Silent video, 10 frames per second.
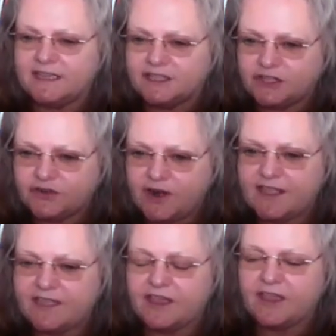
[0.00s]

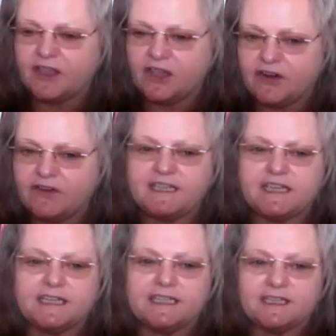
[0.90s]
strength and
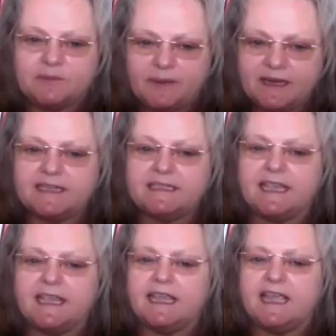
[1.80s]
courage and
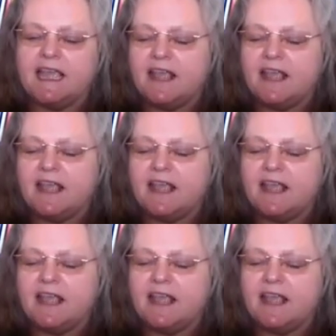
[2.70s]
stability